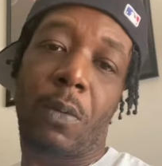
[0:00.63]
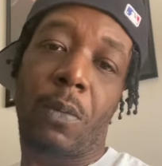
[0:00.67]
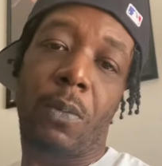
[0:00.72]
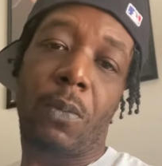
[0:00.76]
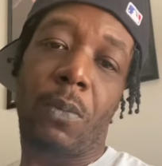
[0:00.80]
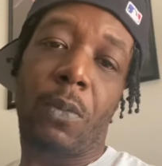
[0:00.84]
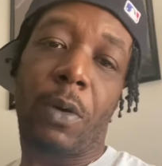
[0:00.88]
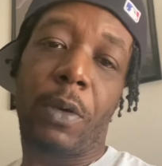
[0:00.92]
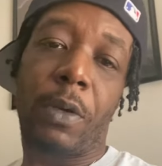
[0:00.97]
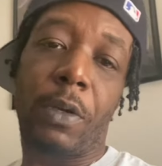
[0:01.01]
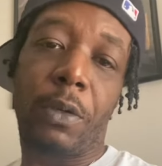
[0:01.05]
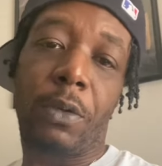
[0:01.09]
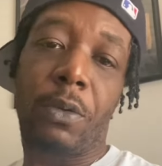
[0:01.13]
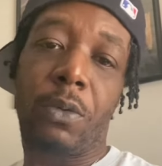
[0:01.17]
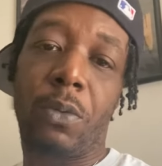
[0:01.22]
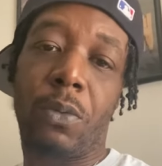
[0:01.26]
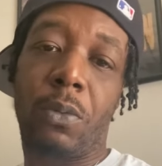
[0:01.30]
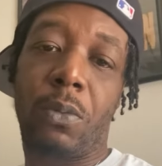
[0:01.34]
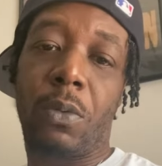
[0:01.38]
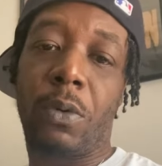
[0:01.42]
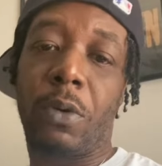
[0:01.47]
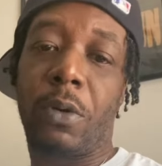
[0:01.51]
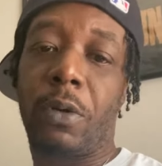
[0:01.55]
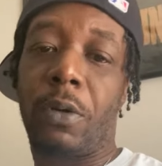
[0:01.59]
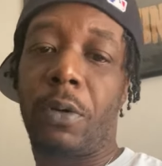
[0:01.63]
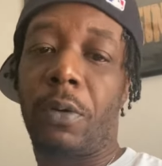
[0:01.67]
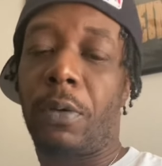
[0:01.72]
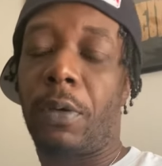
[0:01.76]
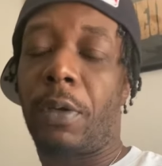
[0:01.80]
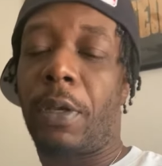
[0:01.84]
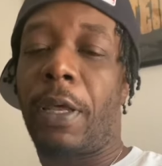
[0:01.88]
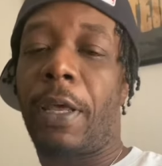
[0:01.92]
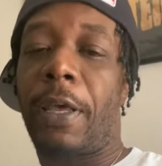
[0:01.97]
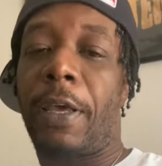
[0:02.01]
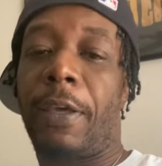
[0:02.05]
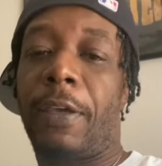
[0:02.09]
What it do, world?
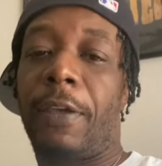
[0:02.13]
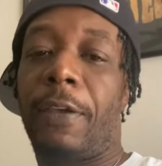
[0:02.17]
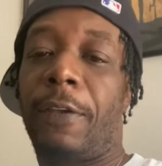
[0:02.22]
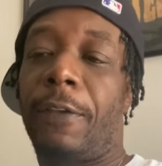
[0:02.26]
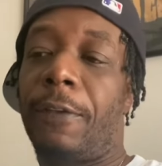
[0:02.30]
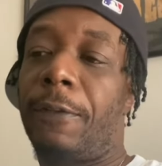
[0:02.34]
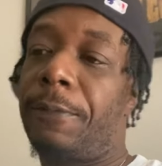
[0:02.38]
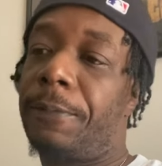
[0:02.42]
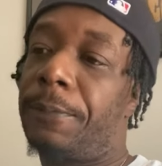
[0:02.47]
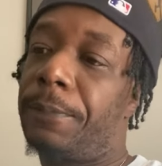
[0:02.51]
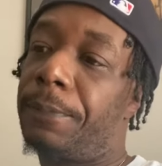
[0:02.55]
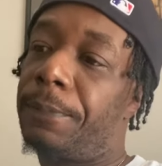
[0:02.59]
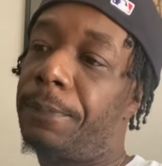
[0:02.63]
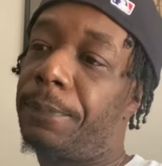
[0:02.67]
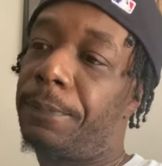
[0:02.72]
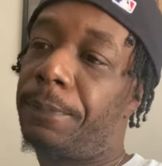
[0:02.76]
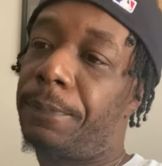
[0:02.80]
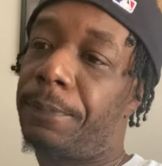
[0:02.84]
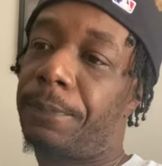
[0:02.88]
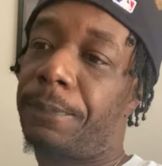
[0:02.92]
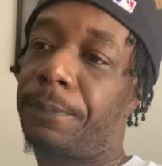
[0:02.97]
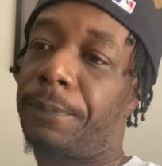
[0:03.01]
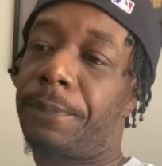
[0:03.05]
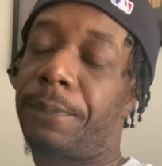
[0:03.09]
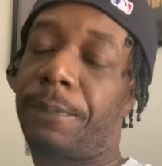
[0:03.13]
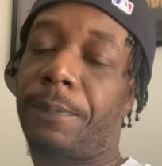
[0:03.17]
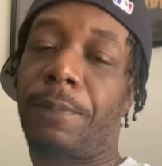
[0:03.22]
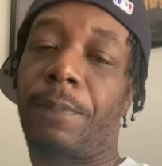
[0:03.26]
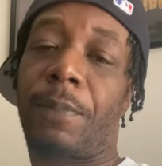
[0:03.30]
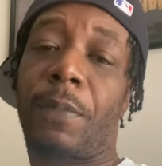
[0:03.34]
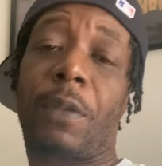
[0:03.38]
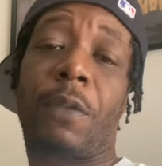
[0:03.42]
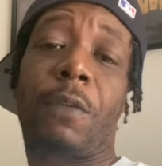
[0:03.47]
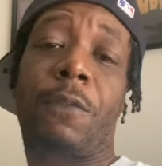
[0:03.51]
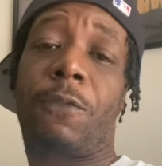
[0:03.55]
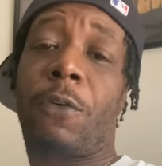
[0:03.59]
Hey,
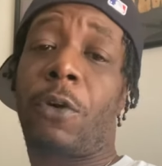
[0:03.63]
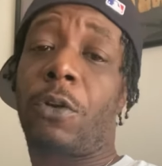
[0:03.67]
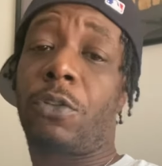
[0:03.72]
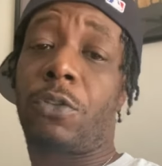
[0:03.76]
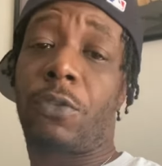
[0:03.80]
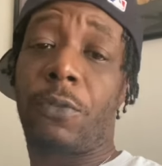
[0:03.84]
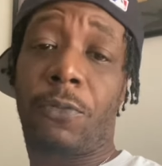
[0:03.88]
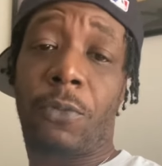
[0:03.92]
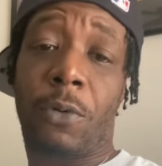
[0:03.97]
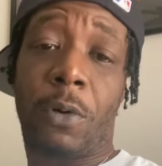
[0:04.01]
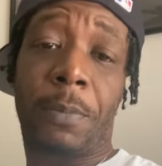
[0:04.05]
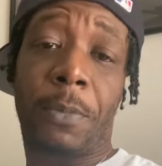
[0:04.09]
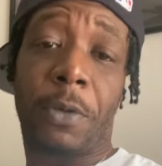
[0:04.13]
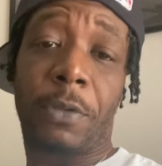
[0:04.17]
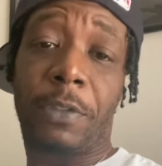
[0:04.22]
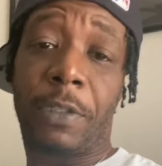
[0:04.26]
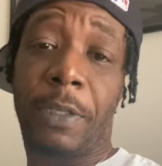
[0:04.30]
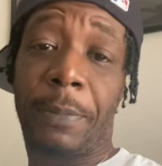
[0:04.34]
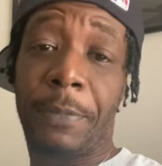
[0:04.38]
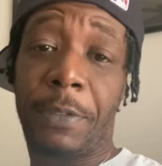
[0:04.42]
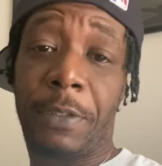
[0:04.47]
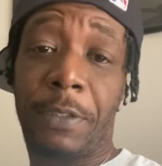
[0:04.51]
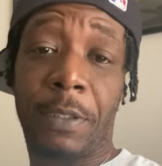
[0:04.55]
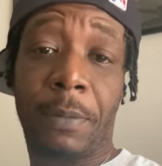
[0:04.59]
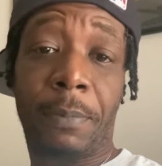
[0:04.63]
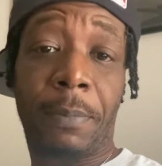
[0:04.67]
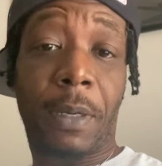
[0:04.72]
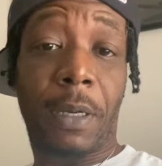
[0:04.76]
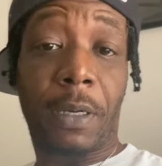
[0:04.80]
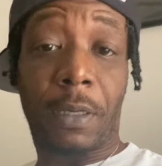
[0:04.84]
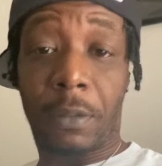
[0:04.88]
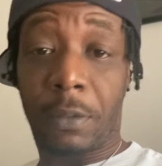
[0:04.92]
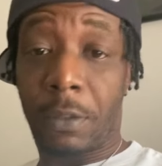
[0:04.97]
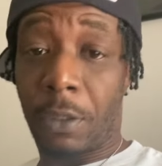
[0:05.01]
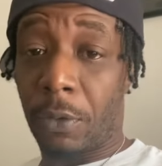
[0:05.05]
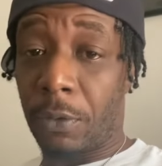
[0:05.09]
first and foremost, let me send my
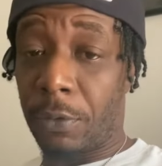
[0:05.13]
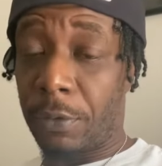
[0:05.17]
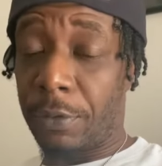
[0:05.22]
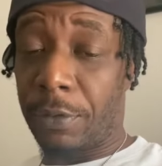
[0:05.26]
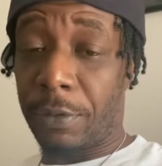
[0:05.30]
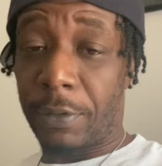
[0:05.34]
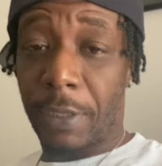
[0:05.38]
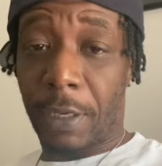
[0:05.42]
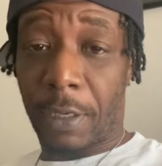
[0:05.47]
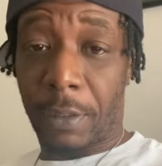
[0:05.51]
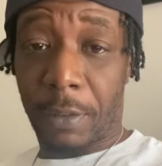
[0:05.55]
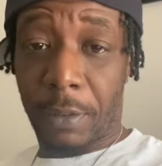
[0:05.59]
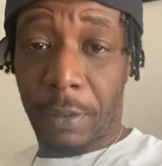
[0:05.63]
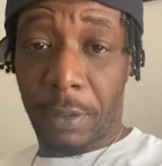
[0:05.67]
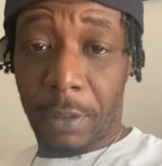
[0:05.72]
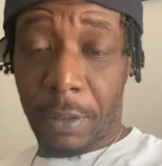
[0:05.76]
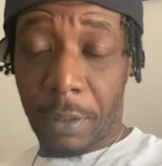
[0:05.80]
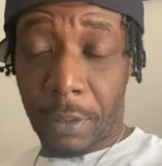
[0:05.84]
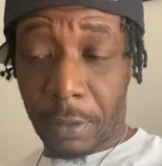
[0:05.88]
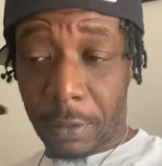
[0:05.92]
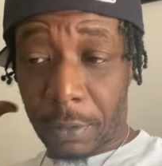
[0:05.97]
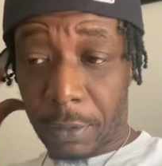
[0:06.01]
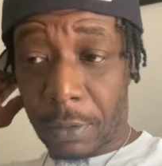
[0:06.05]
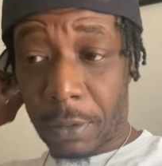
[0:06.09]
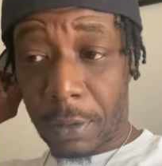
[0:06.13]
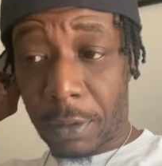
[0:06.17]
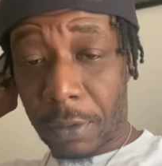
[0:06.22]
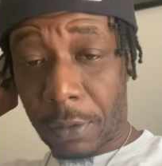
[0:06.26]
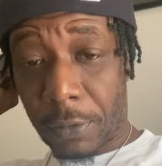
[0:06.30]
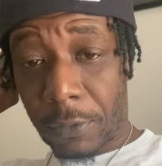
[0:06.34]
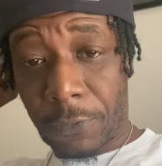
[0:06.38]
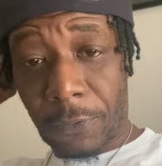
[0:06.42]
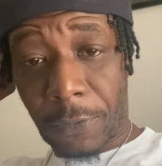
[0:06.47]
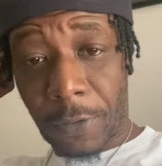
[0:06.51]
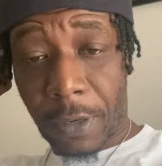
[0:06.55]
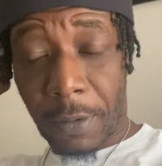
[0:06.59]
condolences out to Gillie and his
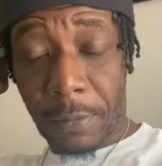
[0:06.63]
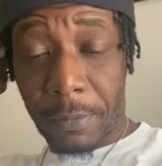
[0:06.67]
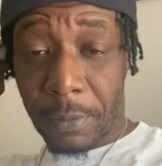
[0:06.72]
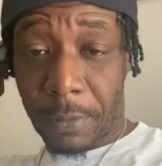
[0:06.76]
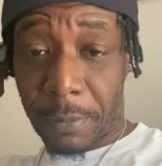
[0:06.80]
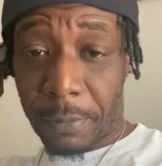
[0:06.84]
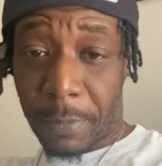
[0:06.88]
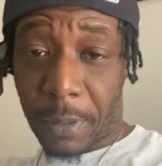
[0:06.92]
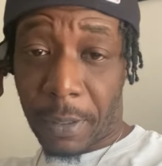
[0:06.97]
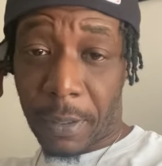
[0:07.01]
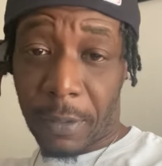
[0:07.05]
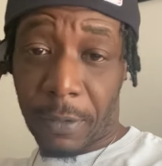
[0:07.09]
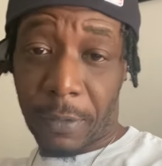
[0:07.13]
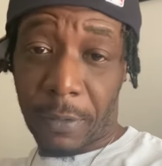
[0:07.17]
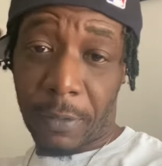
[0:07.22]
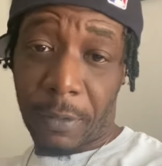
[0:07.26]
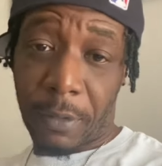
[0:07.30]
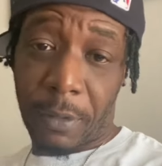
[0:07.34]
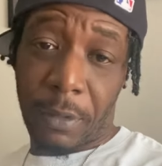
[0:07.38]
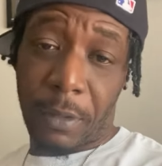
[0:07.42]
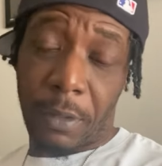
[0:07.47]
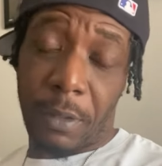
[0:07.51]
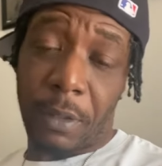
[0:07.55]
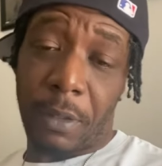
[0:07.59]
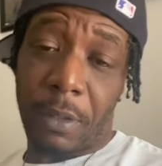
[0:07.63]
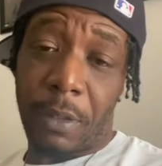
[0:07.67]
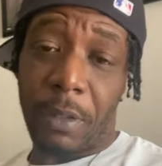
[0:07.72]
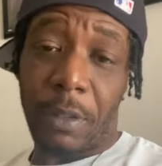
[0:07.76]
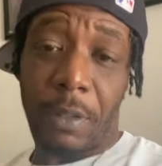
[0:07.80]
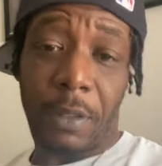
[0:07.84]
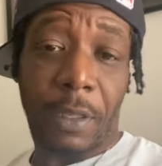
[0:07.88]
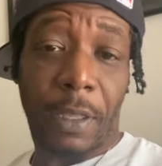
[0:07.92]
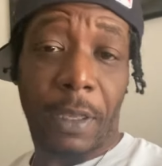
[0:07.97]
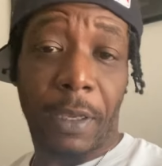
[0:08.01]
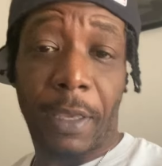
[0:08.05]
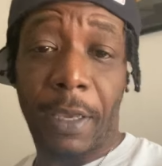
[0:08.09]
family, man.
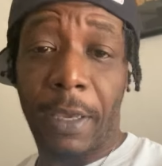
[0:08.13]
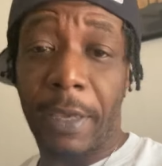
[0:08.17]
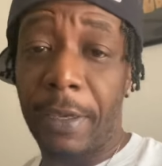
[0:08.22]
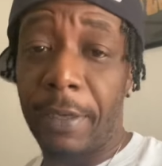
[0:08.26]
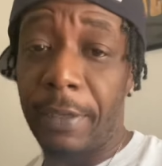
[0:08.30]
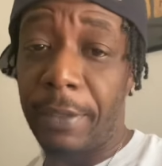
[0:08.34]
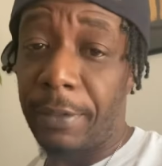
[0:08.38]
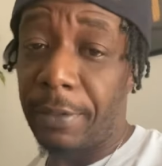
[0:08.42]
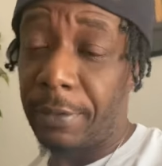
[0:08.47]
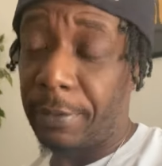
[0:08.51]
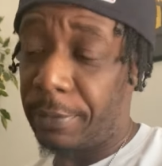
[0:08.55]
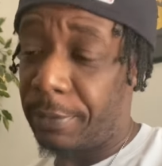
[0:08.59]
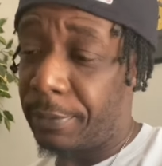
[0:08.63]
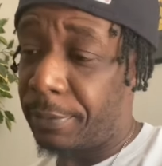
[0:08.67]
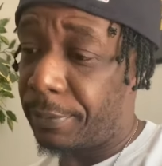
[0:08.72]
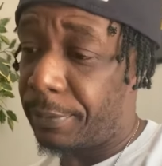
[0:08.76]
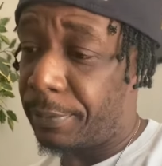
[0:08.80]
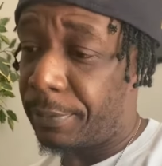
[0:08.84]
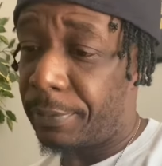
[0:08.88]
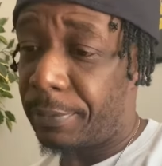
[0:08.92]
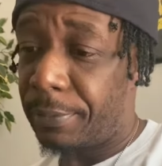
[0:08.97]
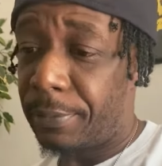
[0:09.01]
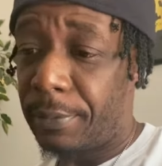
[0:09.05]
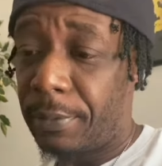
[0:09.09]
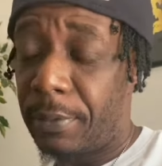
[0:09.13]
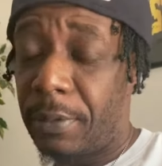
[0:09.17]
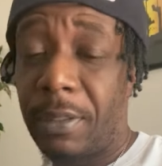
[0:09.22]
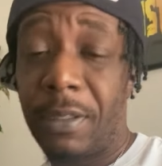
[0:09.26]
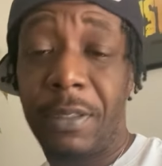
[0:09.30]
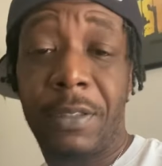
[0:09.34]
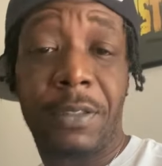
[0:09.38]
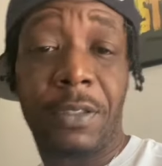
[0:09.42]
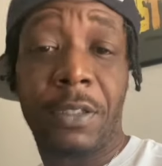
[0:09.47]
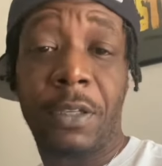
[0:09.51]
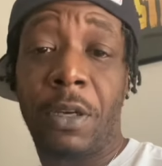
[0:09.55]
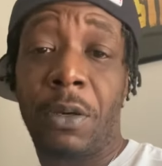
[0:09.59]
Like, hey,
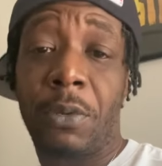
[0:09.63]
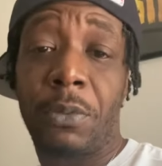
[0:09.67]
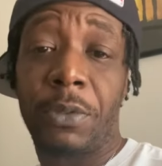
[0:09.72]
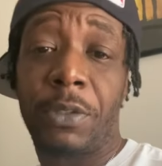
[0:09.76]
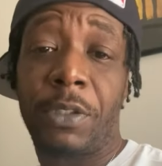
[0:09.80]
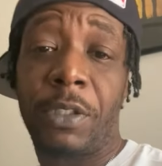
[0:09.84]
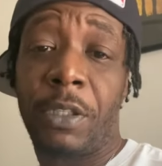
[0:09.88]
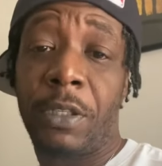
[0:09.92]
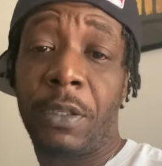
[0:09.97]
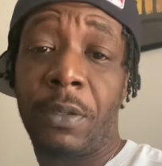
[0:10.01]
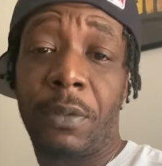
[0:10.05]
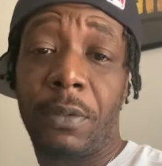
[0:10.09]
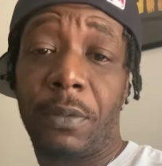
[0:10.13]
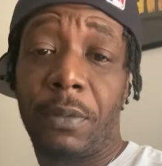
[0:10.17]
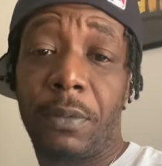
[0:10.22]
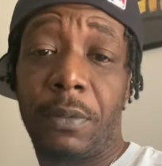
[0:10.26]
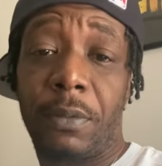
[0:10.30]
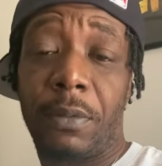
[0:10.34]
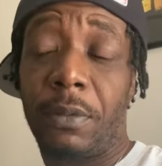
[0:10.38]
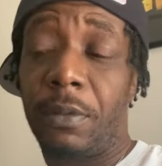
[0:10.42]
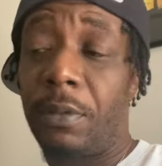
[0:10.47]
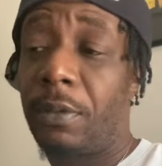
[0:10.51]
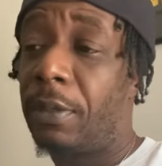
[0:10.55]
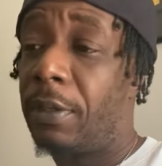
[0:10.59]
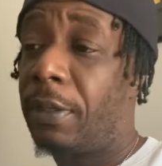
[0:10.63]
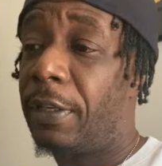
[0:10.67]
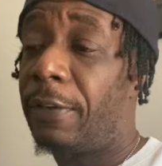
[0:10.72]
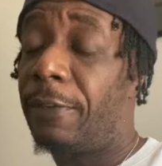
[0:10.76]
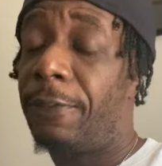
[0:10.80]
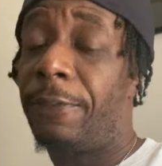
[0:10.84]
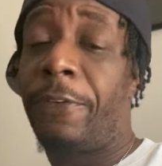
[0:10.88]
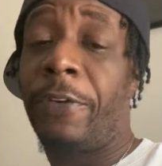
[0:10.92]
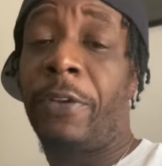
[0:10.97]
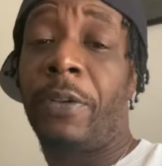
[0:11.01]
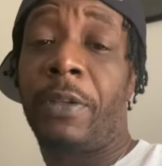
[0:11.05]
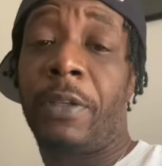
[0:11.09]
his son was killed in
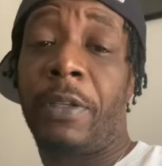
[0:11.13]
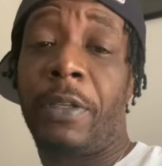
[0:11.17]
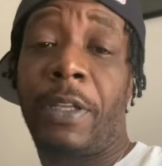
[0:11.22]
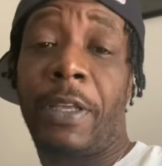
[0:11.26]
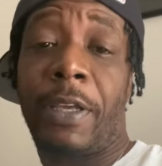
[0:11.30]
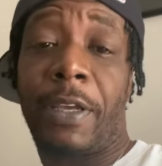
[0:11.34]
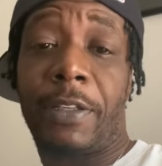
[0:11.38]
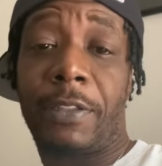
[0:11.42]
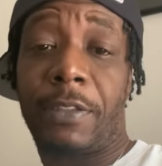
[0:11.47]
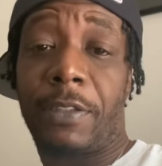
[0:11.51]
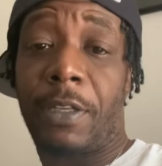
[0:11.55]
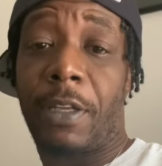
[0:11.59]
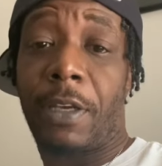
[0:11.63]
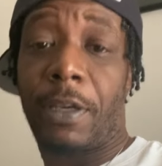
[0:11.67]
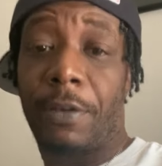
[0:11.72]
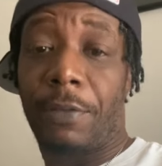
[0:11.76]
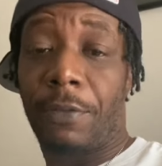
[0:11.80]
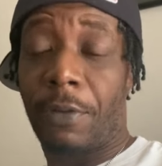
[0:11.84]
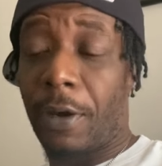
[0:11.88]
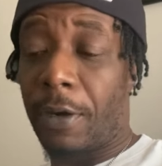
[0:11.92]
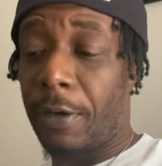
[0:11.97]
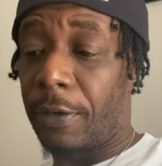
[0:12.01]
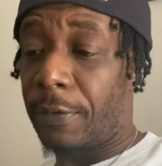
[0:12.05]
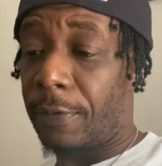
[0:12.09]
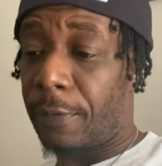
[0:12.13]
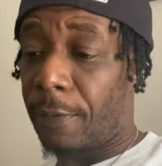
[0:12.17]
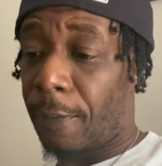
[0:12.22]
Philly last night, right?